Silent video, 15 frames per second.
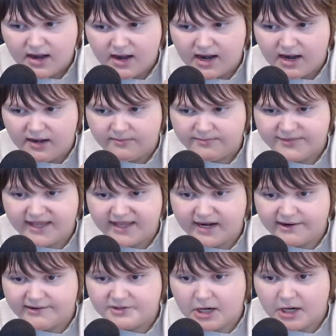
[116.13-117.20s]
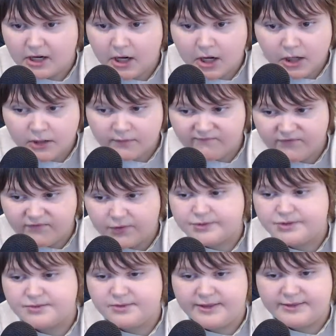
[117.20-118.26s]
they are not harmful
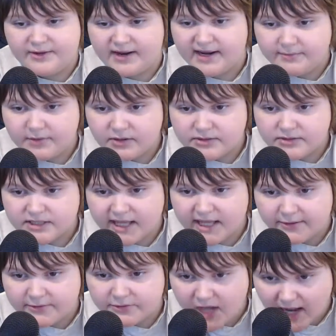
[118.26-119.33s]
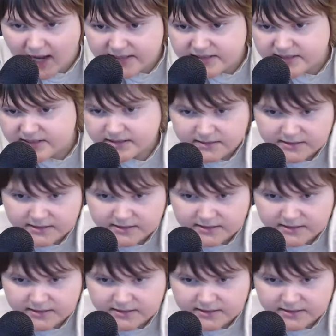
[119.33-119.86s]
to other animals. They are not.